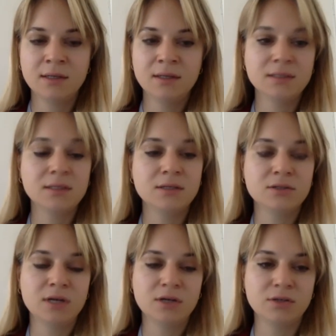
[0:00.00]
It's an
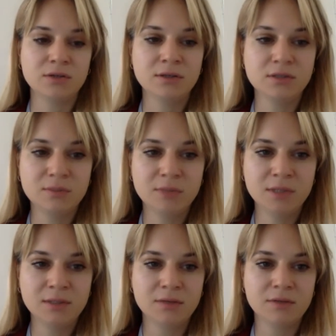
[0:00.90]
international
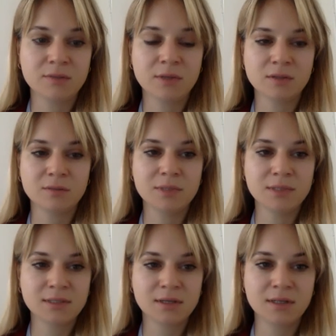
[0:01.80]
instrument on responsible
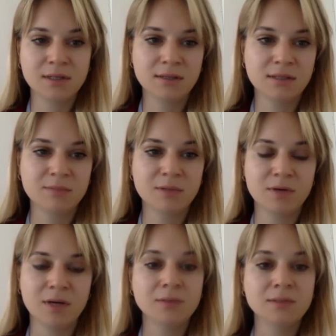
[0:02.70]
business conduct. It's been
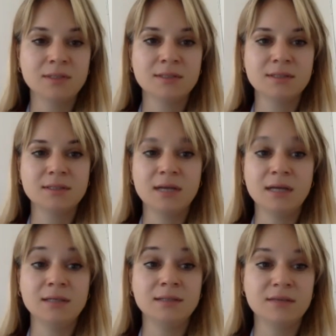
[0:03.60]
around since
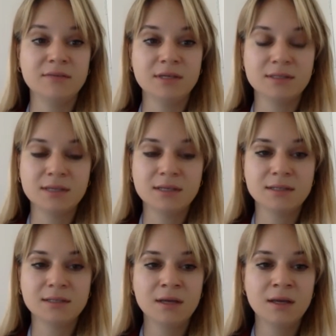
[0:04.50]

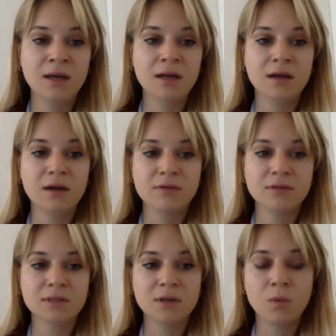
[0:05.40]
1976, and it
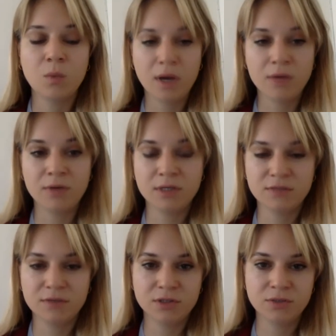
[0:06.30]
covers a wide range of
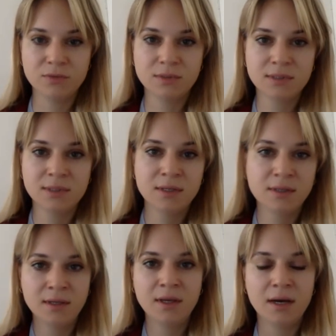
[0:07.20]
issues.
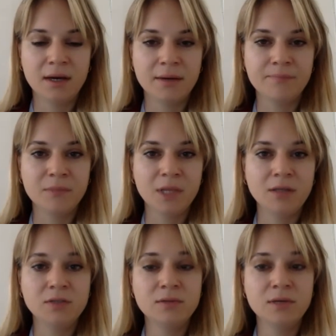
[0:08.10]
In
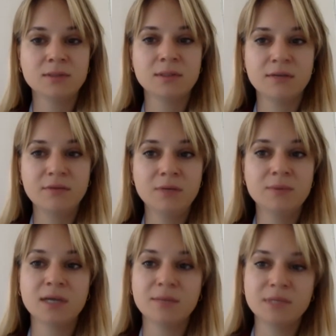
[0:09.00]
2011, it
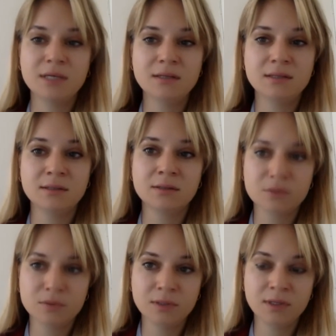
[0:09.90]
was updated to
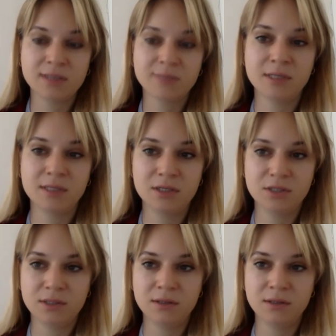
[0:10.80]
include an expectation